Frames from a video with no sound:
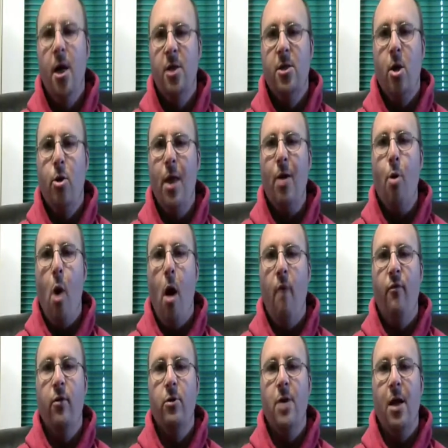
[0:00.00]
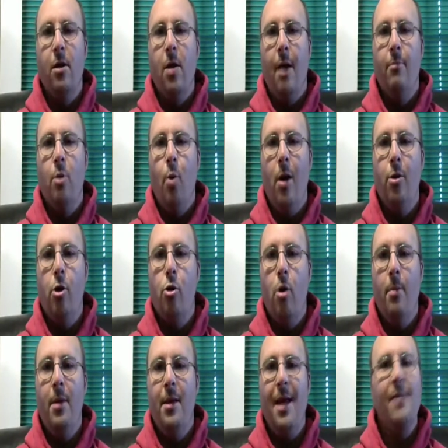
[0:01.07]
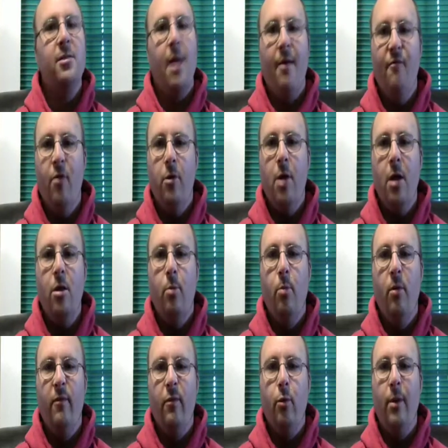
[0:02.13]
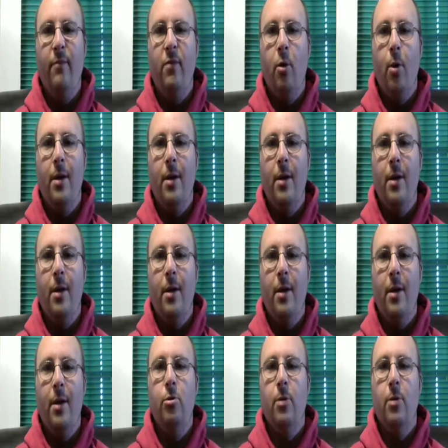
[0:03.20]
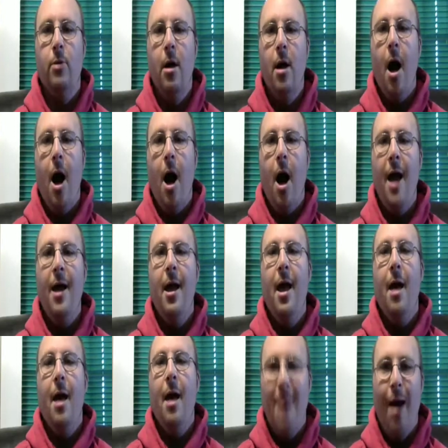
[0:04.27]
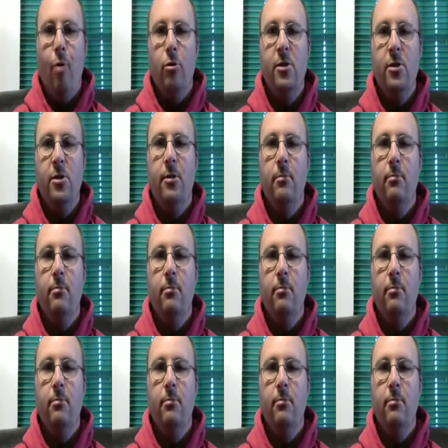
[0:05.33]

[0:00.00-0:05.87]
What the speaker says: So thank you all for taking time to watch, and join me next time for another movie review I plan to do soon. I am out.